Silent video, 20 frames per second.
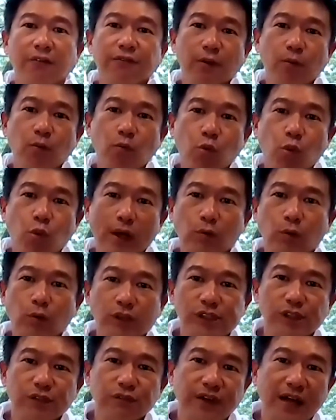and from what
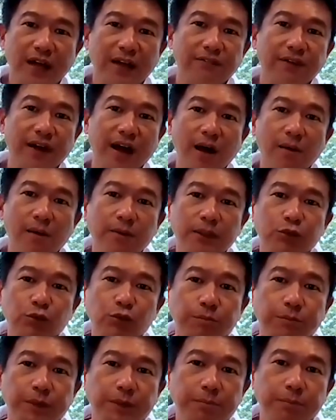will survive, how much
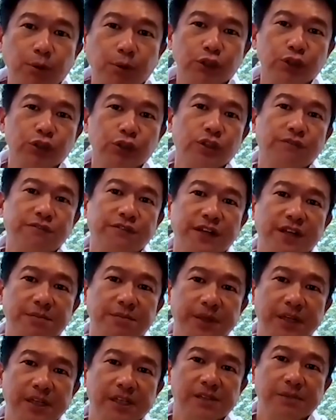will be pushed to the
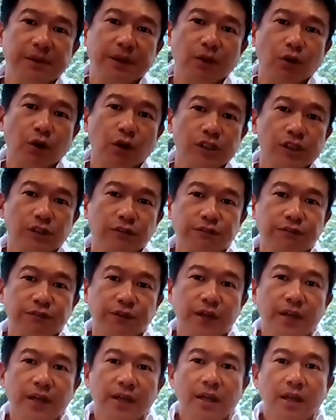Philippines because of
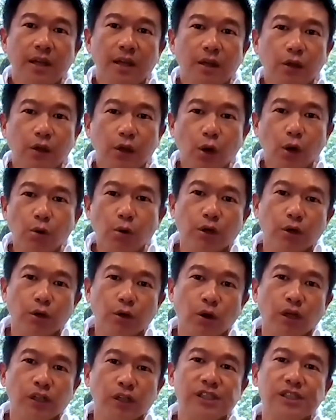lower
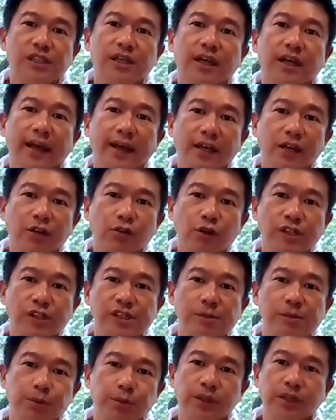cost and
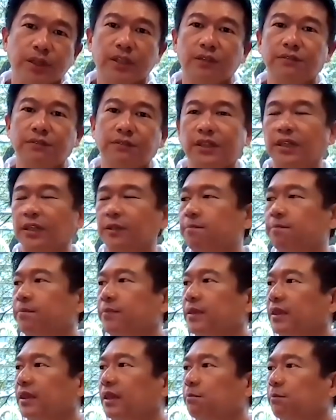increasing productivity.
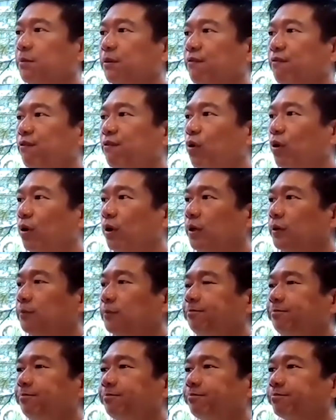Number
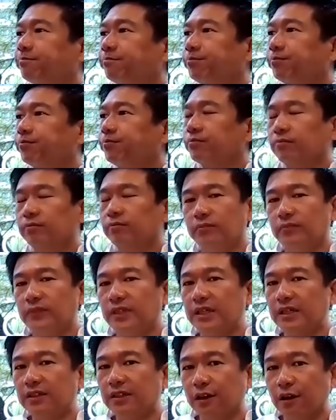four,
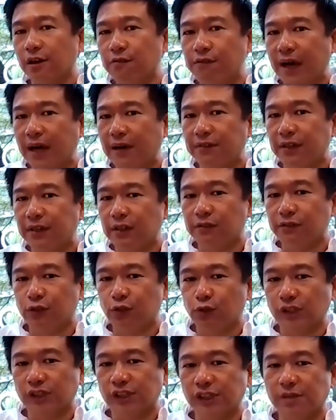the revival of
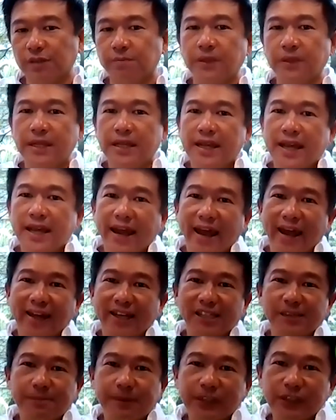tourism,
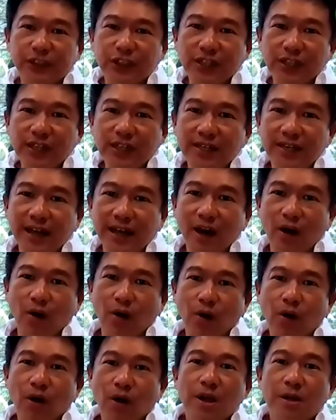and especially
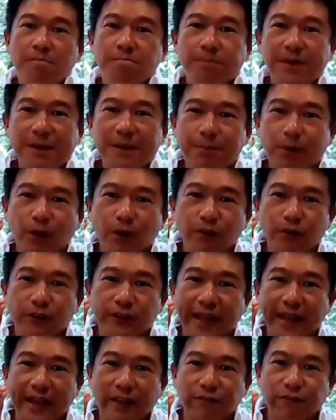now,
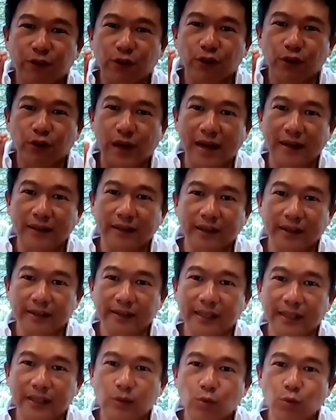people take for
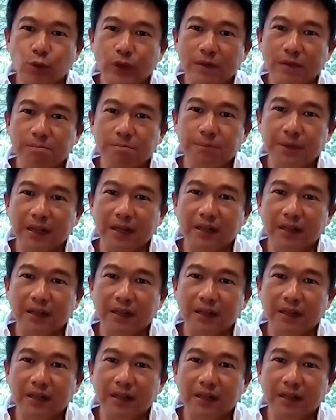granted that we